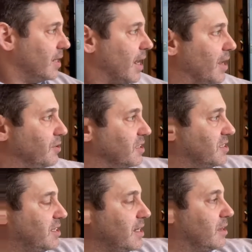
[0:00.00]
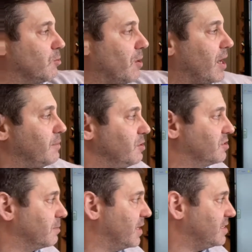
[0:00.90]
And you can see the way I'm
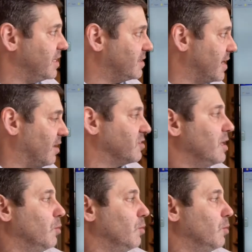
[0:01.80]
using my details